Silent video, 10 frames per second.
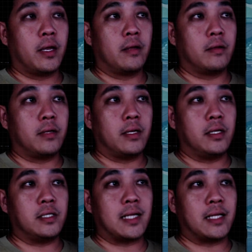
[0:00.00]
then
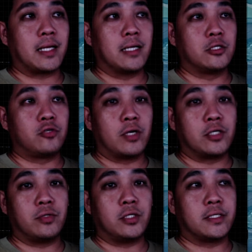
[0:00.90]
this entire stretch,
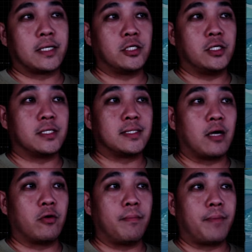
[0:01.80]
which is actually the
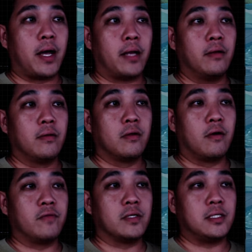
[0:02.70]
southern part
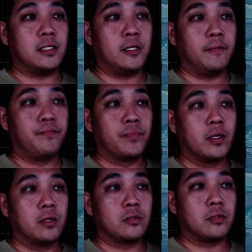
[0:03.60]
of the city,
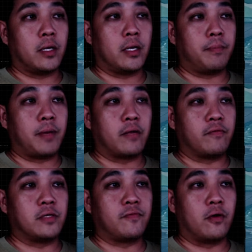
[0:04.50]
and part of
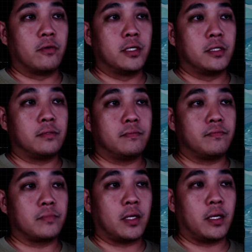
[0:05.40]
this forest,
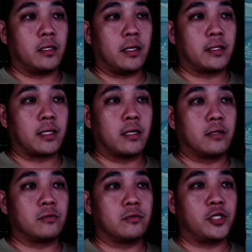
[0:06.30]
and the
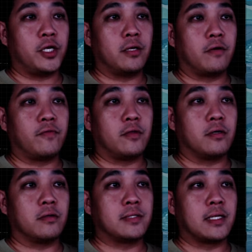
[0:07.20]
entire chain of
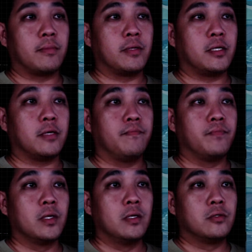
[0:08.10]
the settlement here.
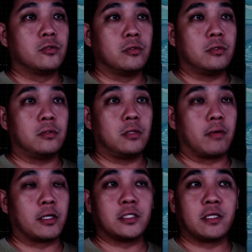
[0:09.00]
So the
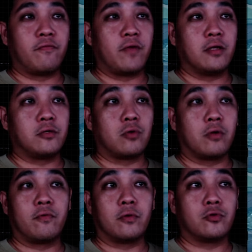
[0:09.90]
Russians have very strong
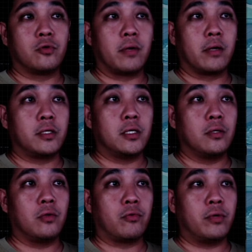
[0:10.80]
control around here.
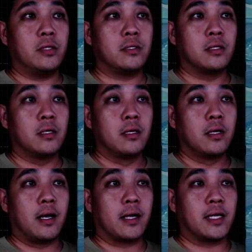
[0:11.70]
Ukrainians
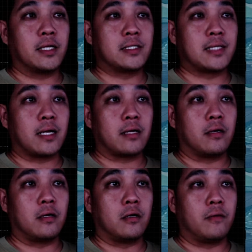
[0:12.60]
are getting stuck
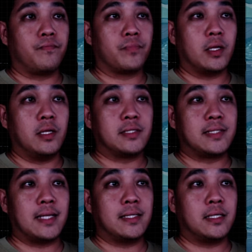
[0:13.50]
in the
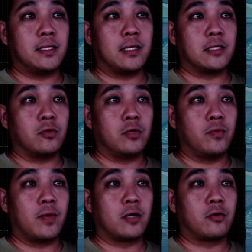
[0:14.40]
center. There's only
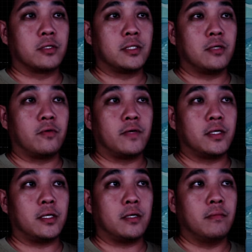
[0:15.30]
one crossing over
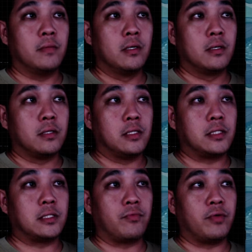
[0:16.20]
here. This
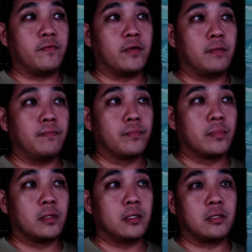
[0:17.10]
is a river.
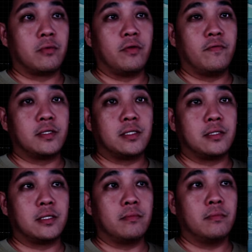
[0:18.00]
This is a river
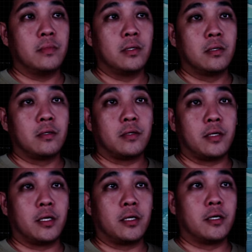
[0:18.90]
system,
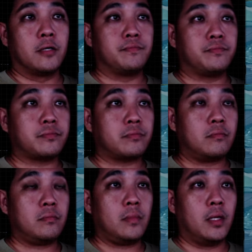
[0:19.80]
and the
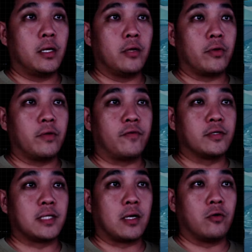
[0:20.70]
Ukrainian
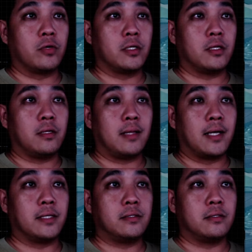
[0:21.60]
forces are holding
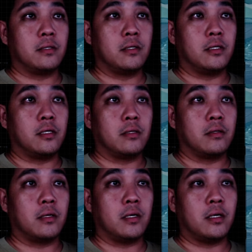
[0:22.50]
lines in the
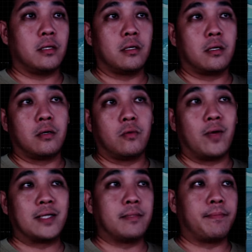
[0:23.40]

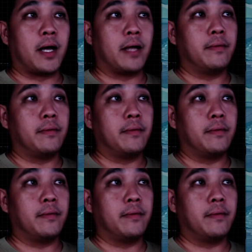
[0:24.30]
western part.